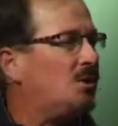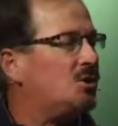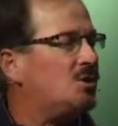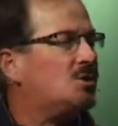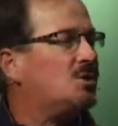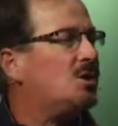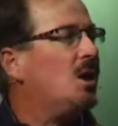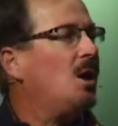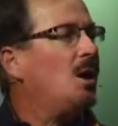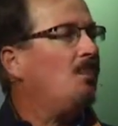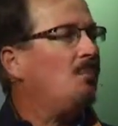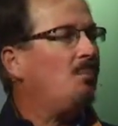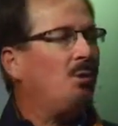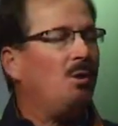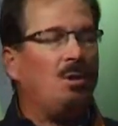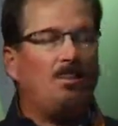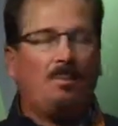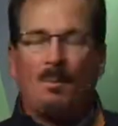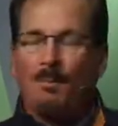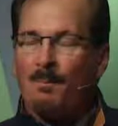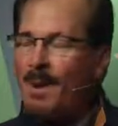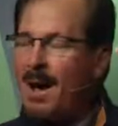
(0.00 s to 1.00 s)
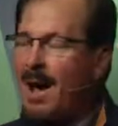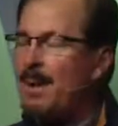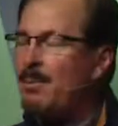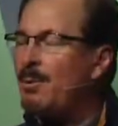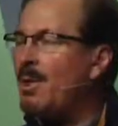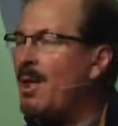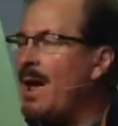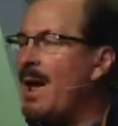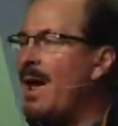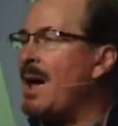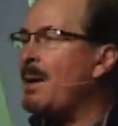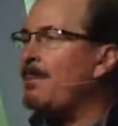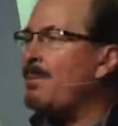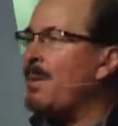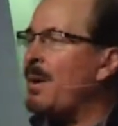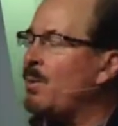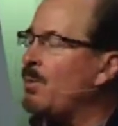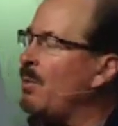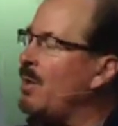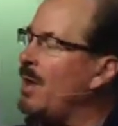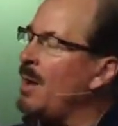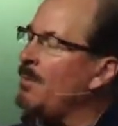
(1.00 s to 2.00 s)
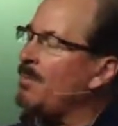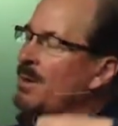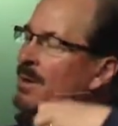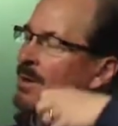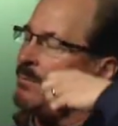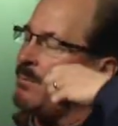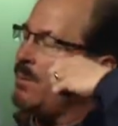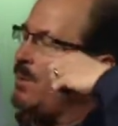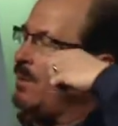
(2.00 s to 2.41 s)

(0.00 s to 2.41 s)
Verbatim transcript: Just pull up a Bible app and we'll help you.